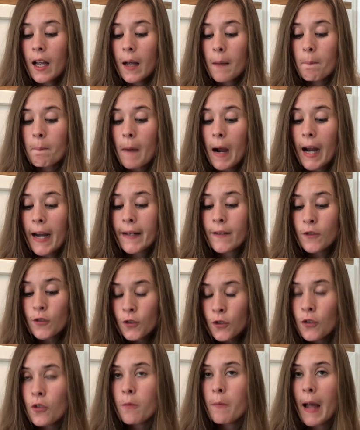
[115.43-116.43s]
my
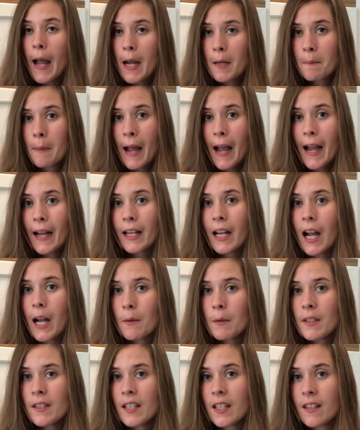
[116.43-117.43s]
new backpack, I
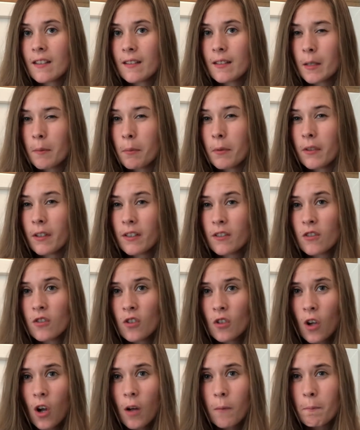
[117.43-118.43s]
would say the zipper is
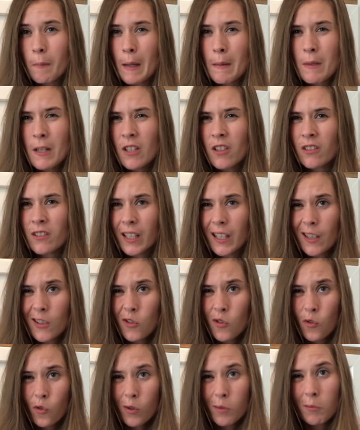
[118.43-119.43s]
not, maybe just like a
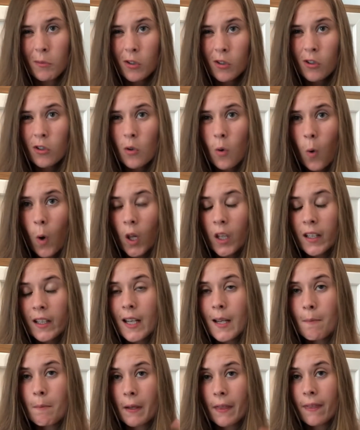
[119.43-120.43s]
normal
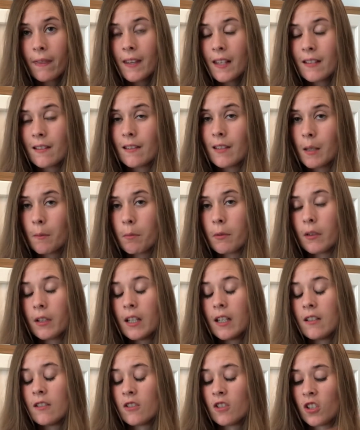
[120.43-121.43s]
quality, but this zipper
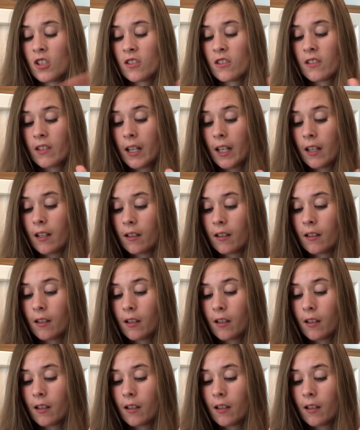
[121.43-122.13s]
is just like